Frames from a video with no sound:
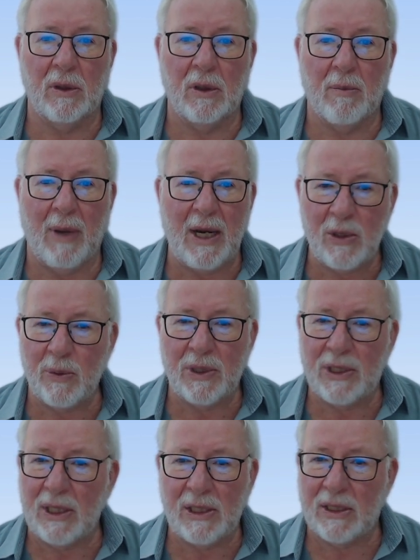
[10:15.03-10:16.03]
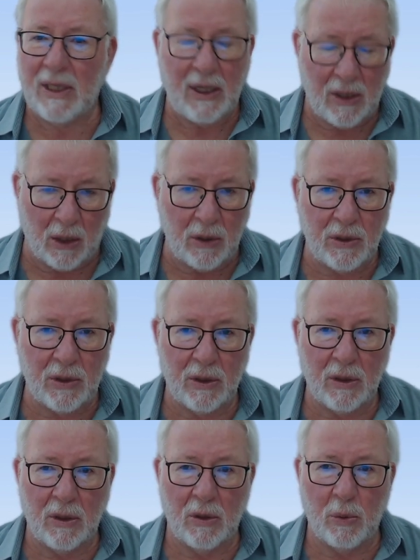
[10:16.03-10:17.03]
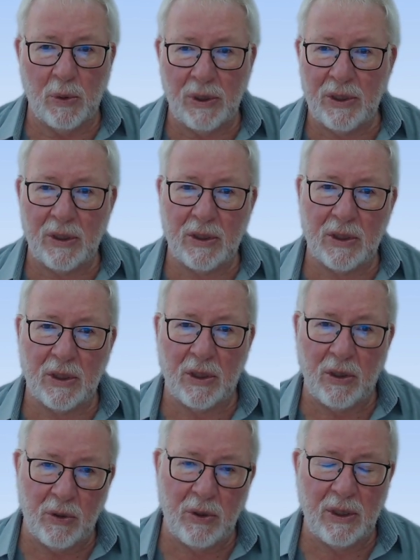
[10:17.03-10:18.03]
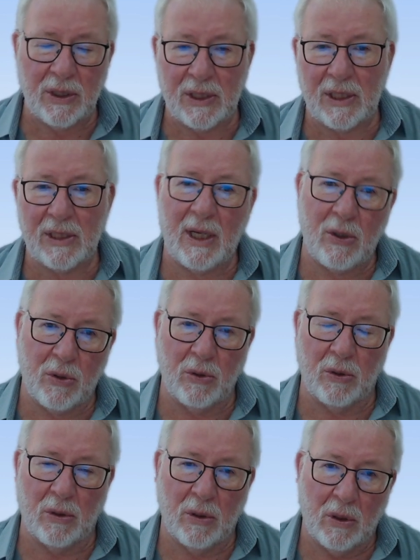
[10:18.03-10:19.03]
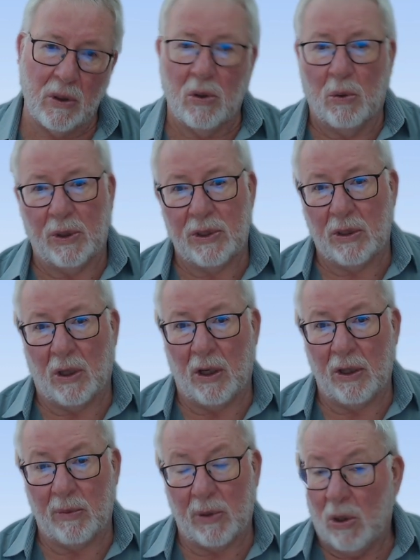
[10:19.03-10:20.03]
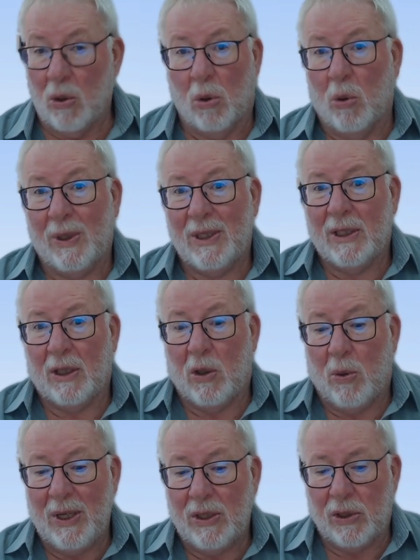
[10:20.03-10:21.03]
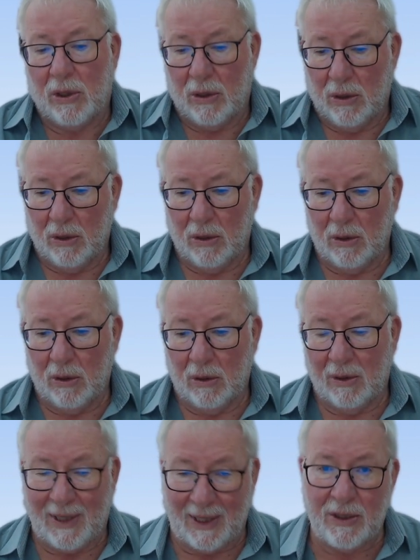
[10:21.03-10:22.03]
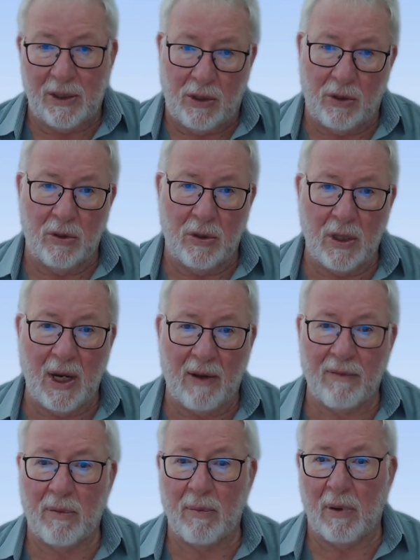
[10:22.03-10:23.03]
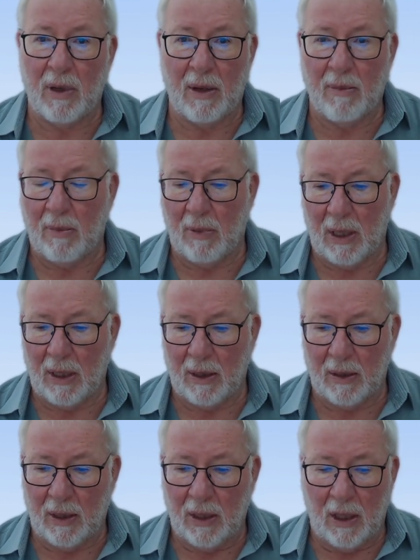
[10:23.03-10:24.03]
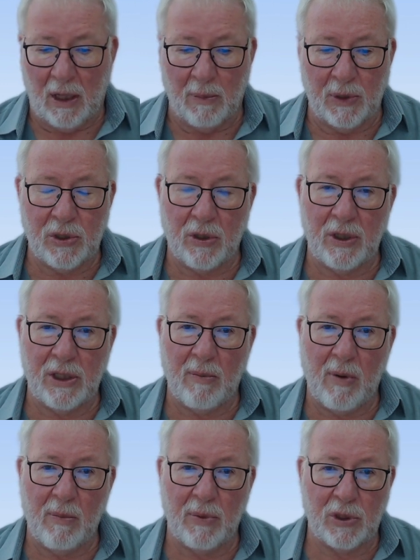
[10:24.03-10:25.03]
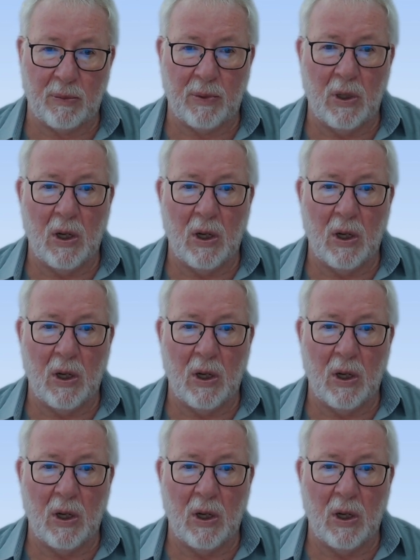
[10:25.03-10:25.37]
Management says they don't. Widgets, the union says they do. What's the argument? Or what's the question? Does the union have a majority membership?